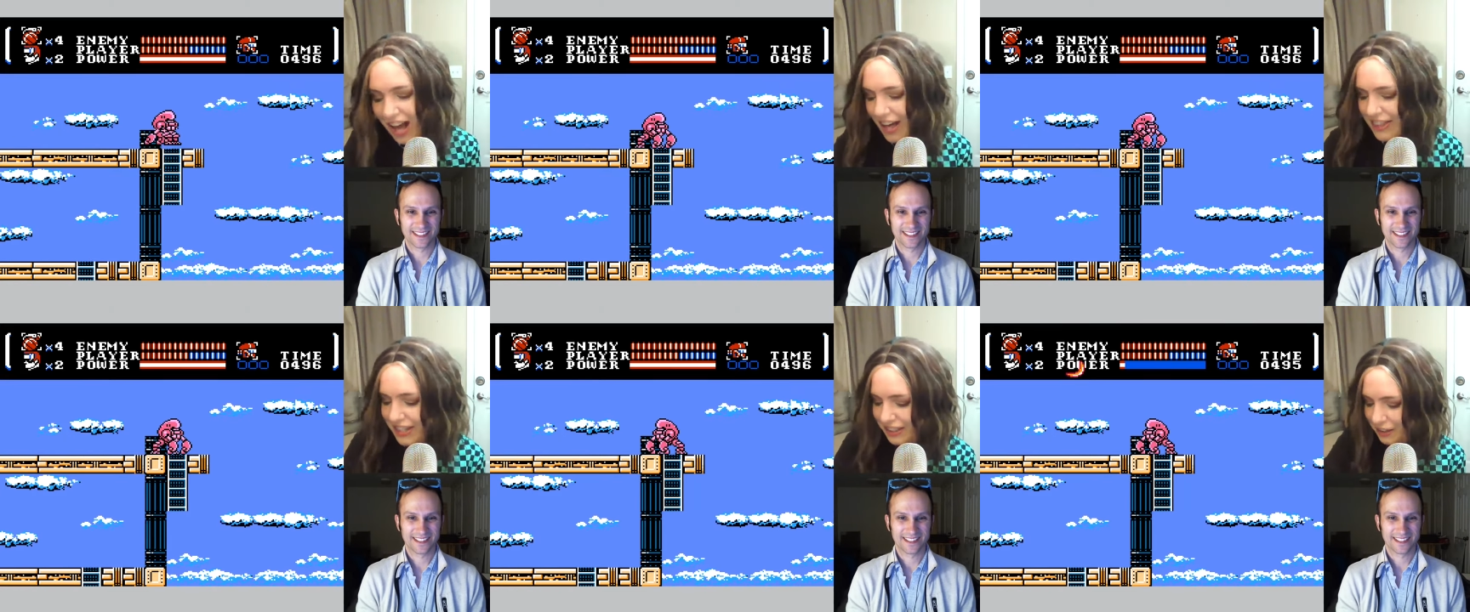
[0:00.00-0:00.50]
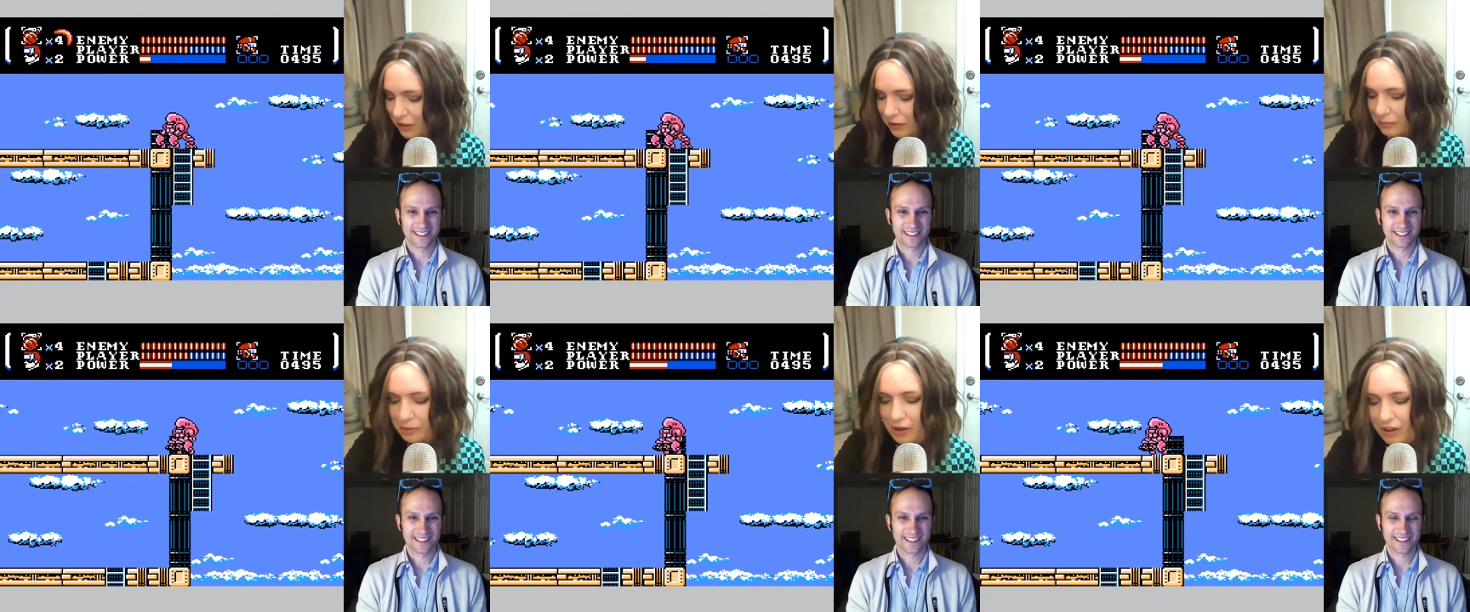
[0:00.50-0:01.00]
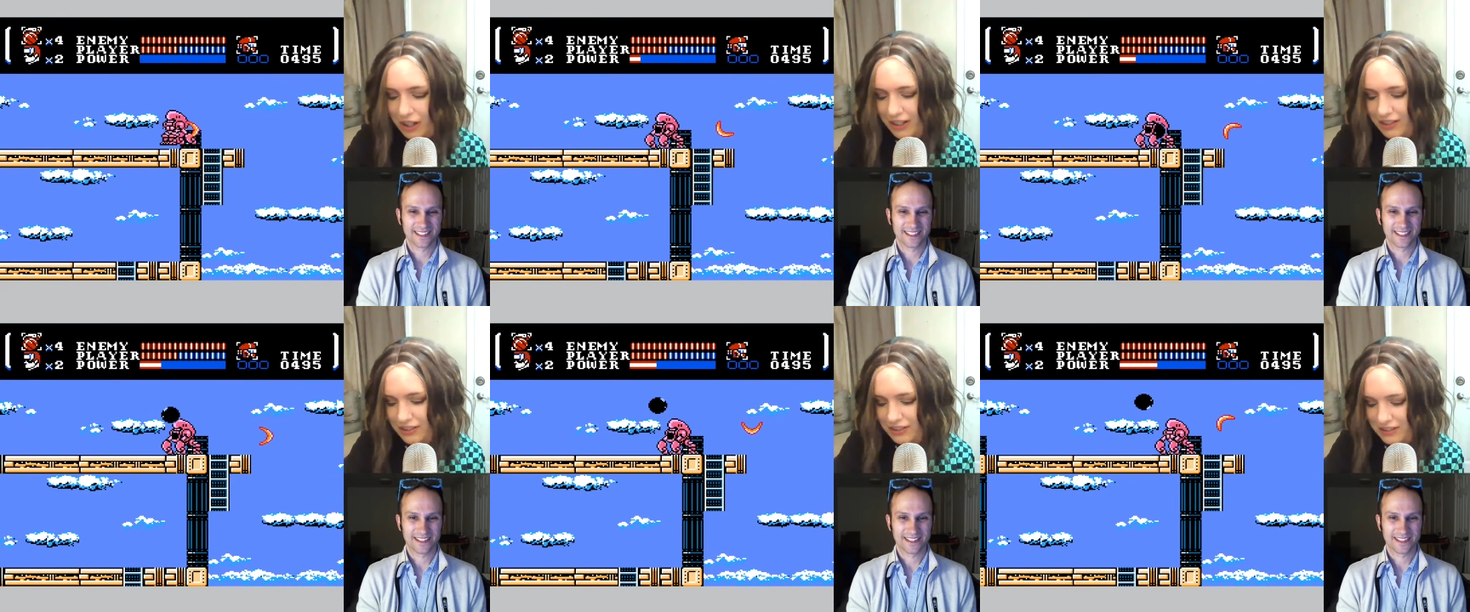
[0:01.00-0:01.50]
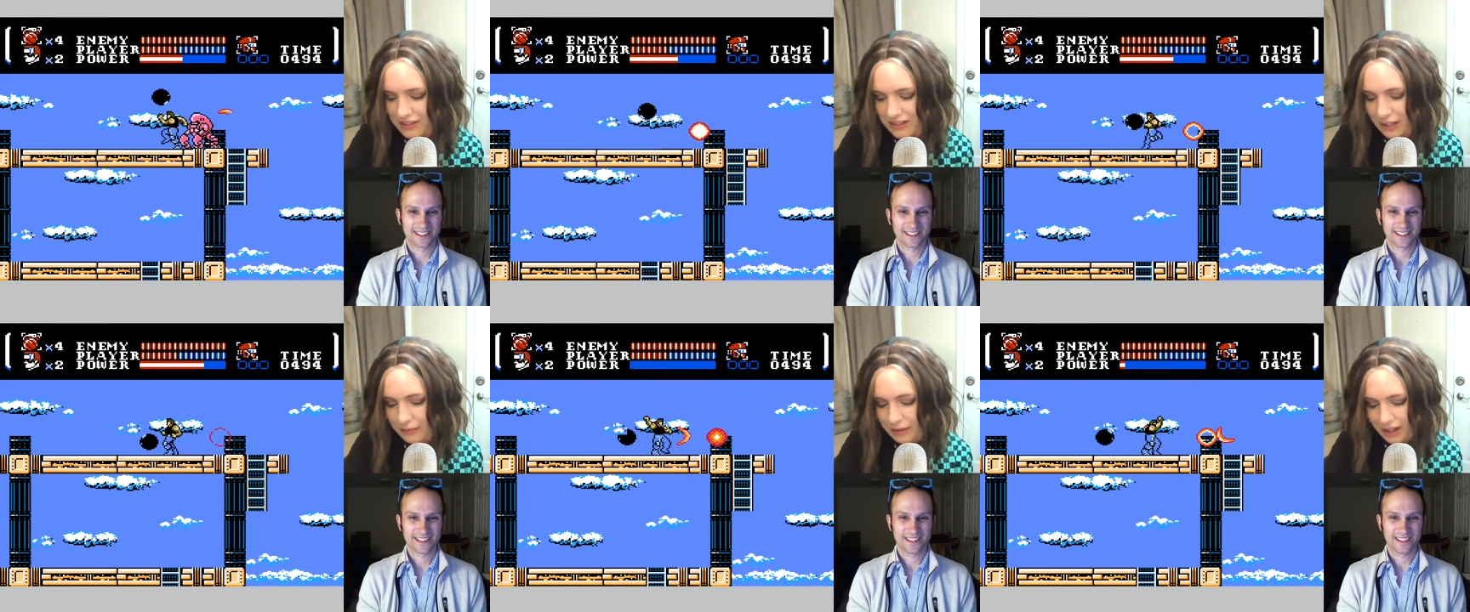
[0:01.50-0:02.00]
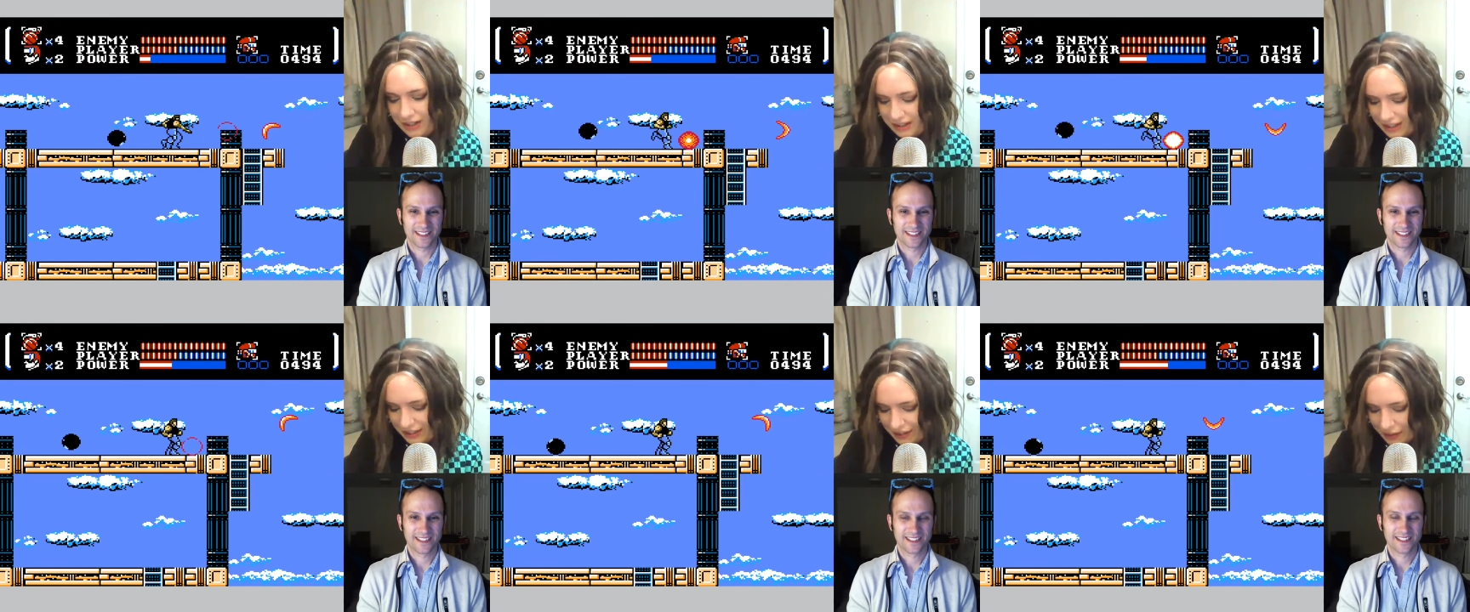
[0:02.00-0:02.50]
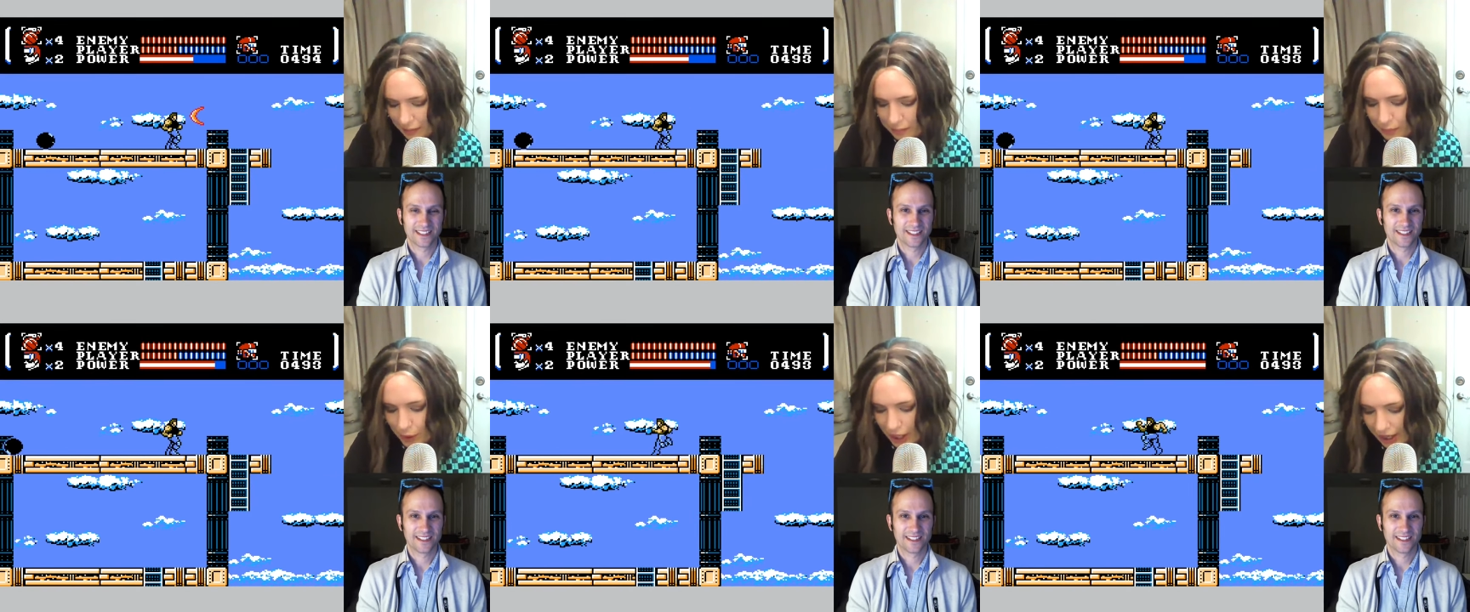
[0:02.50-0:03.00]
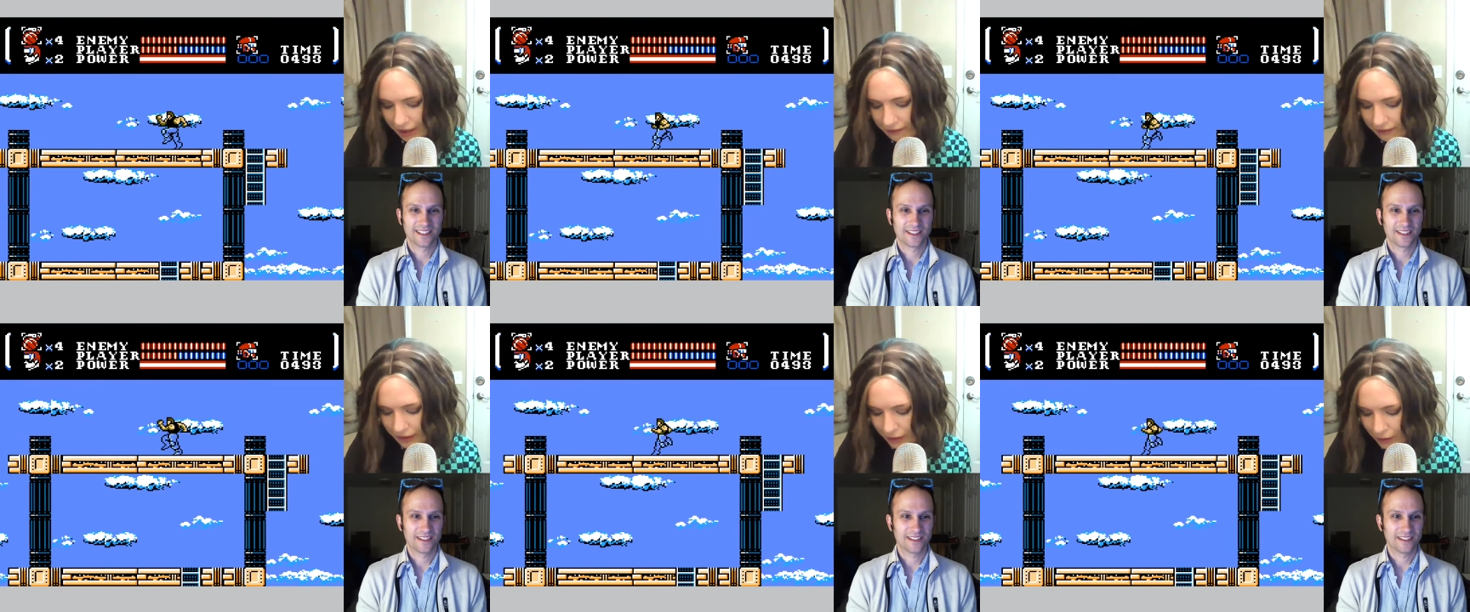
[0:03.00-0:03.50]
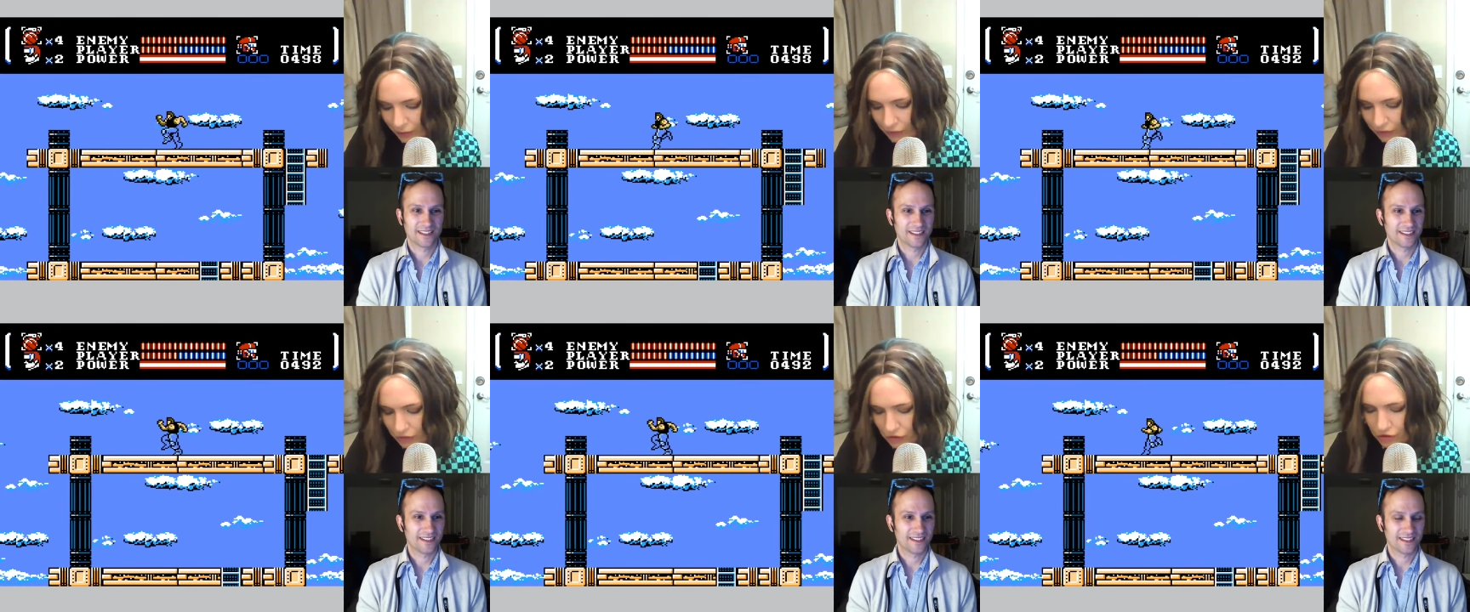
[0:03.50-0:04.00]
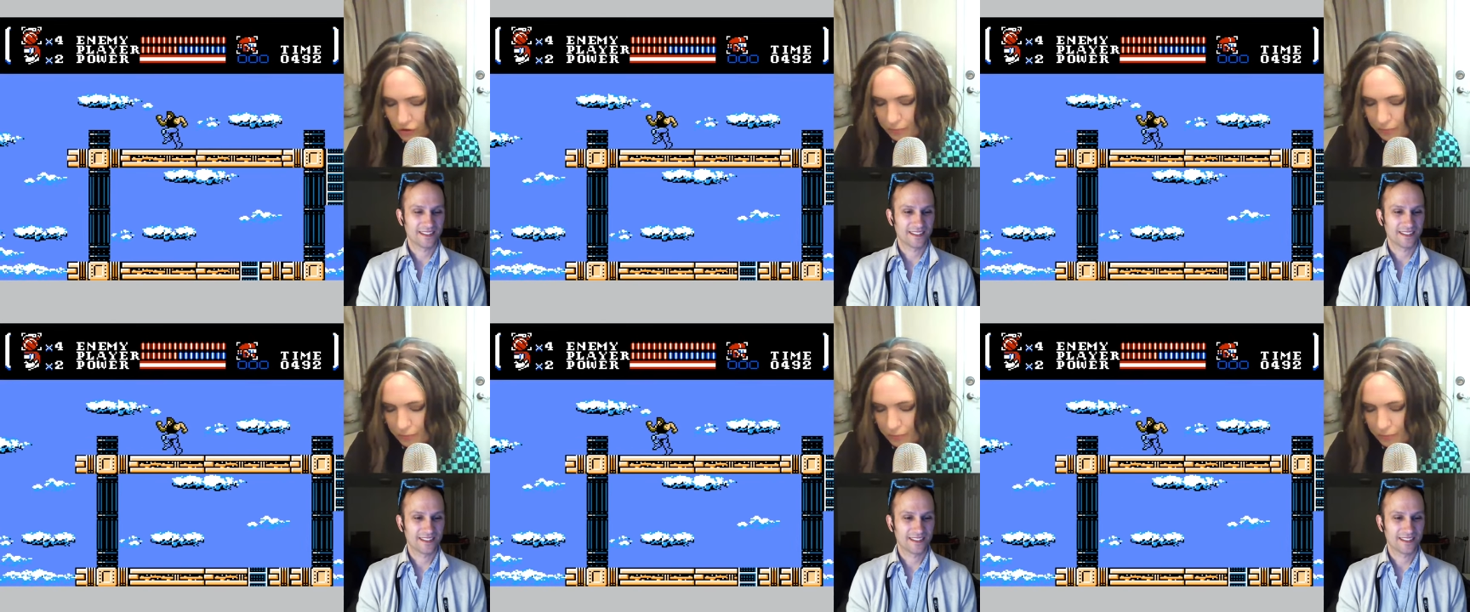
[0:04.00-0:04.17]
Speaker 1: I think Logan Paul kind of does the same kind of thing, like prank videos. It's just a